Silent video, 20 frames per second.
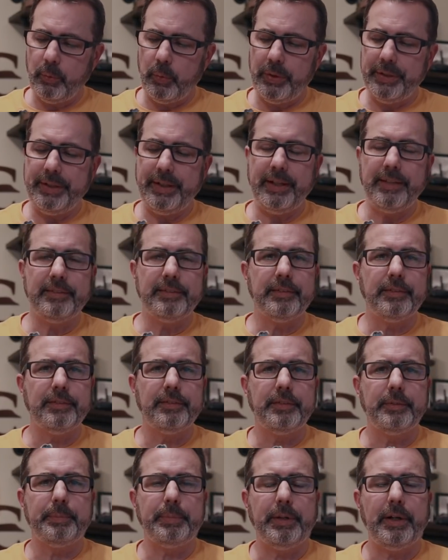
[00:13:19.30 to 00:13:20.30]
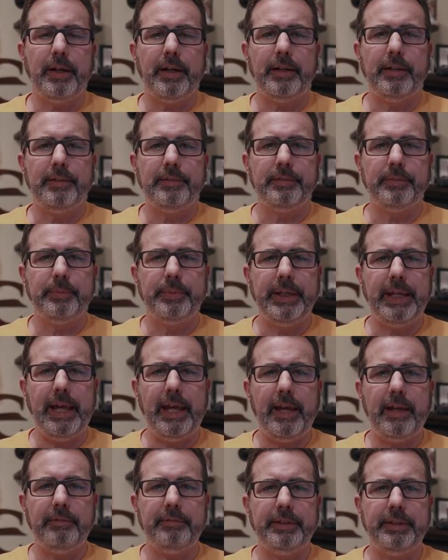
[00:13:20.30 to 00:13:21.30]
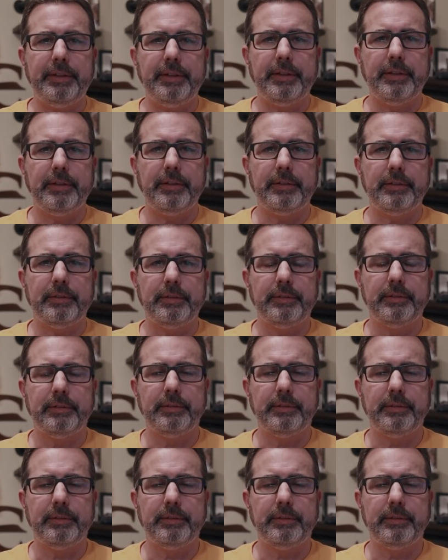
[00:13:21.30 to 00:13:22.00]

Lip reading: One nice little surprise that we have here,